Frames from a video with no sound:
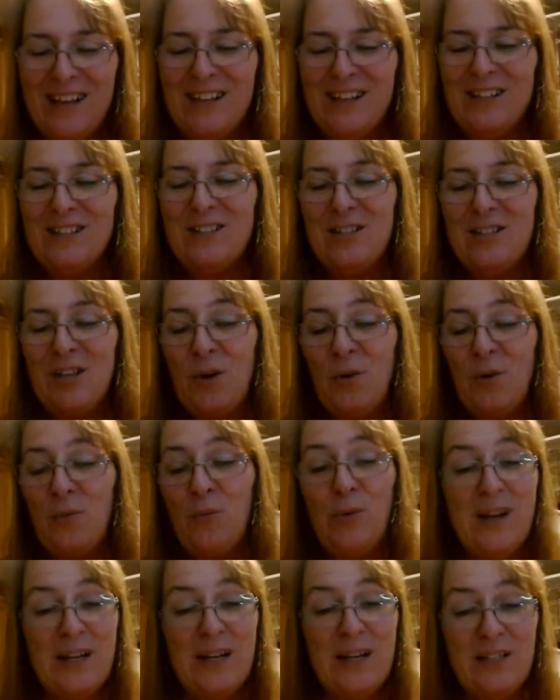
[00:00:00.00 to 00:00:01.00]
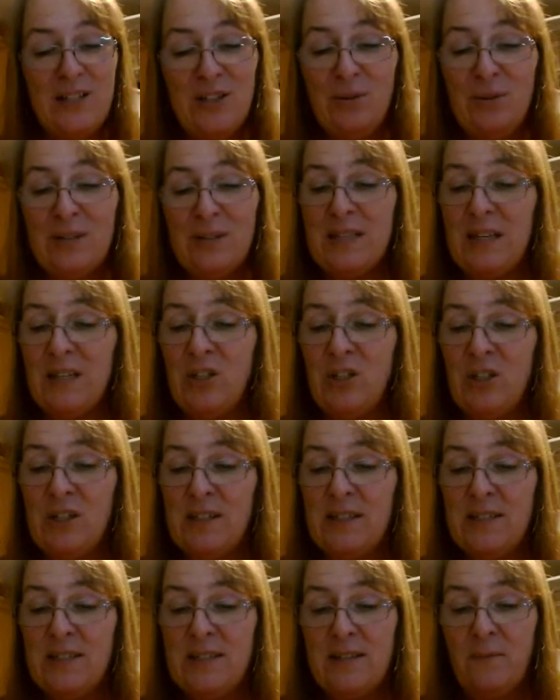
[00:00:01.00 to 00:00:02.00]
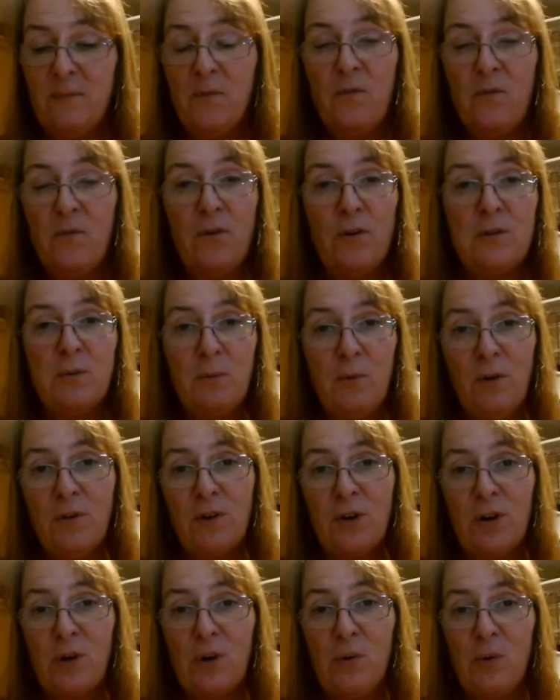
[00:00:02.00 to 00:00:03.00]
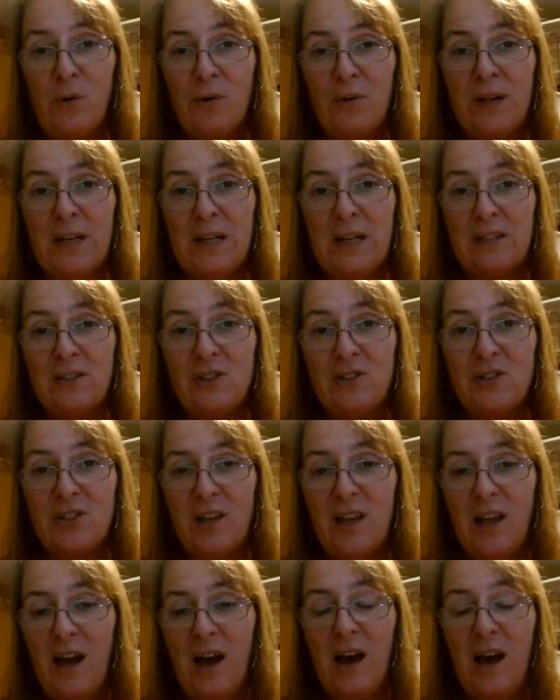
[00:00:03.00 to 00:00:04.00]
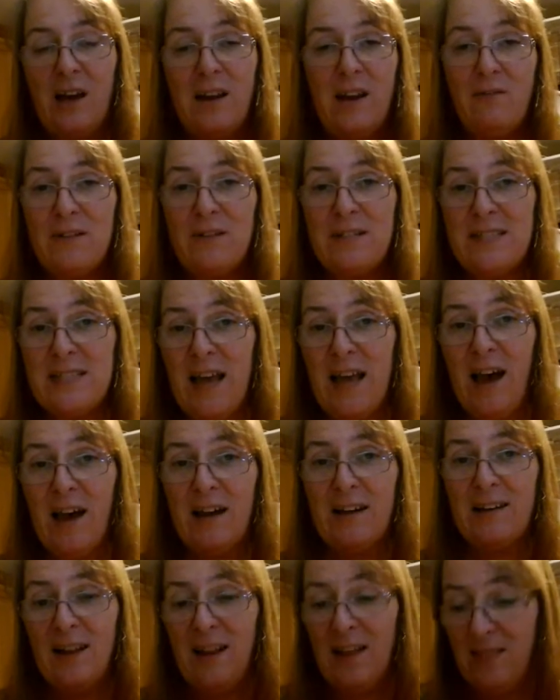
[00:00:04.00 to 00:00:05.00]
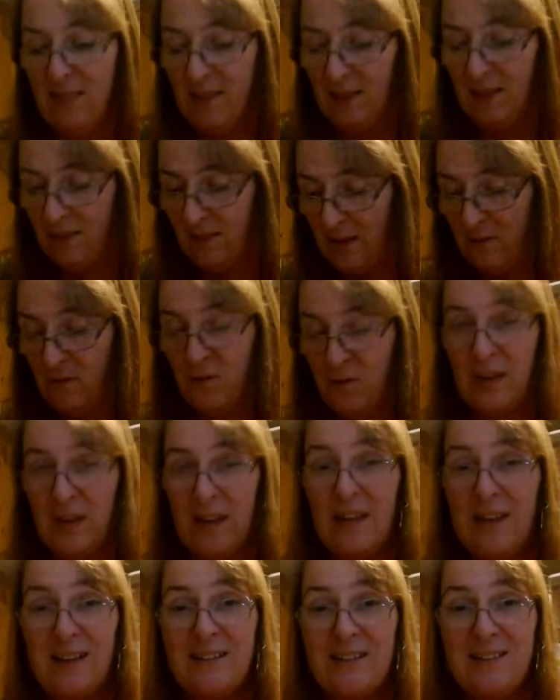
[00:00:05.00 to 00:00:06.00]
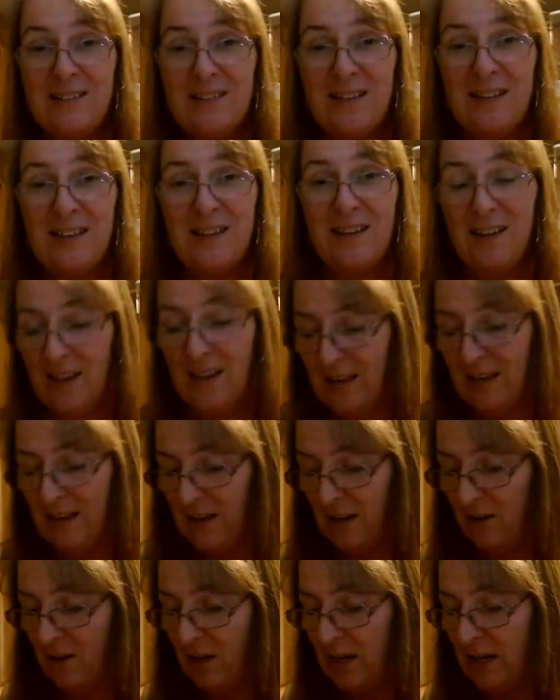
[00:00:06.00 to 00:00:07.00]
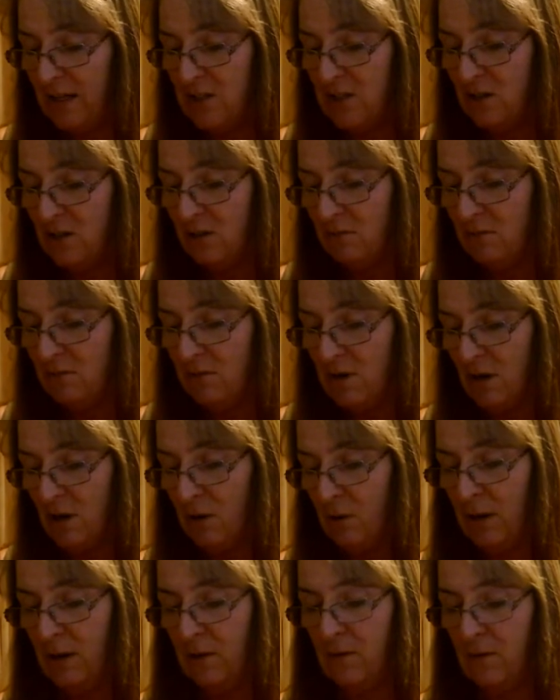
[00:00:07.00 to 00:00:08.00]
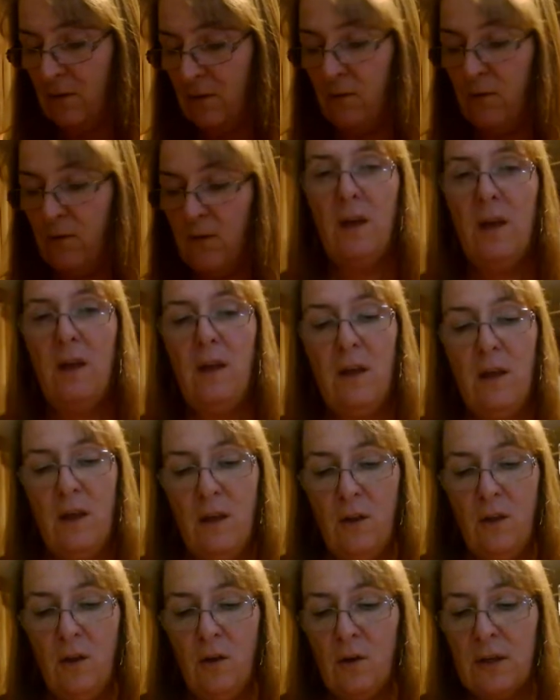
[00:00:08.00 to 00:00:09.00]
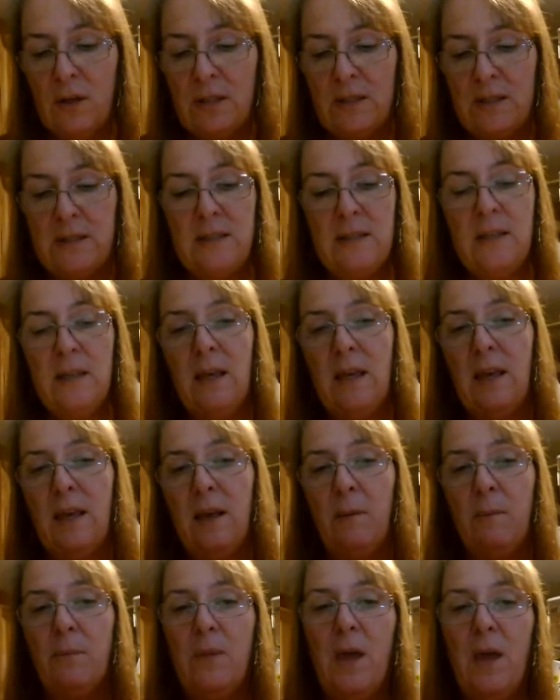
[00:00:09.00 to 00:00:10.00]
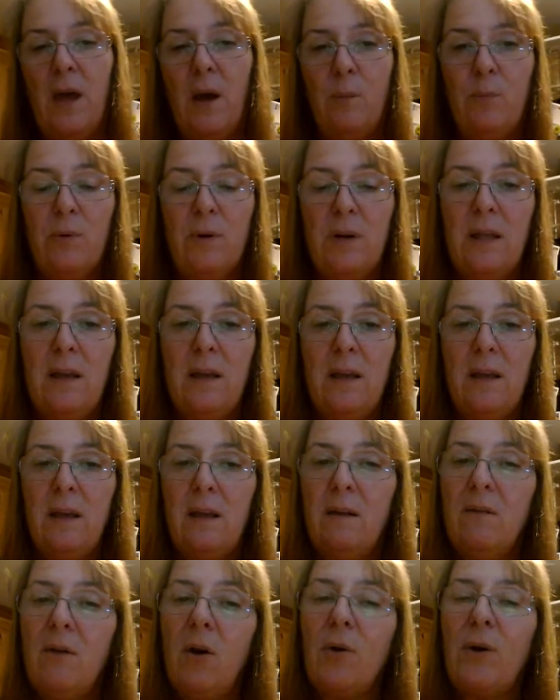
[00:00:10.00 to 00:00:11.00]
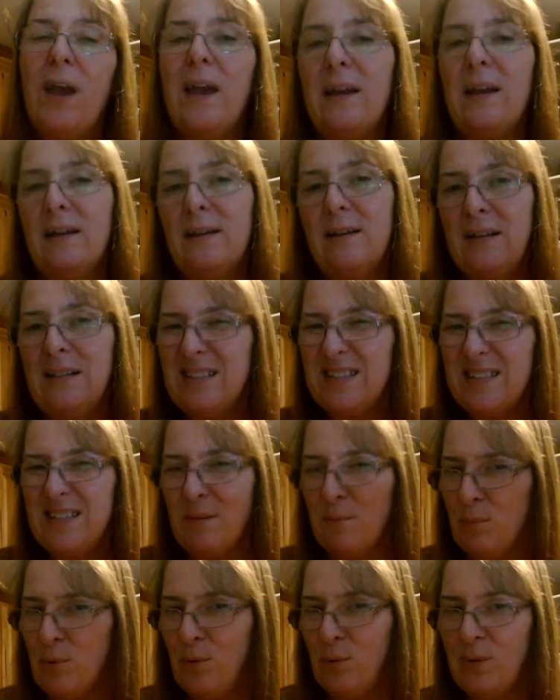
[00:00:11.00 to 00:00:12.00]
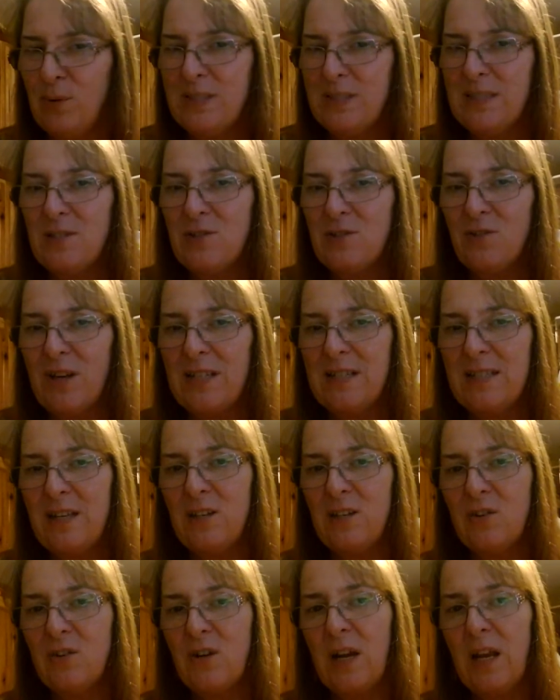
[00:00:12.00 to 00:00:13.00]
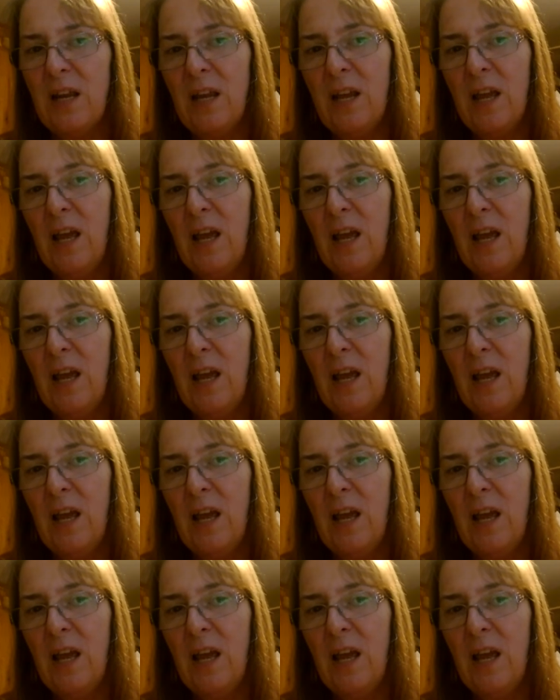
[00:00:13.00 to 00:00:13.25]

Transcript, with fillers: So what I do is I just fold them over a quarter inch on every side and then they fit nicely in here. And I don't know if you can see how pretty, okay, it's simple, with straight stitch, right?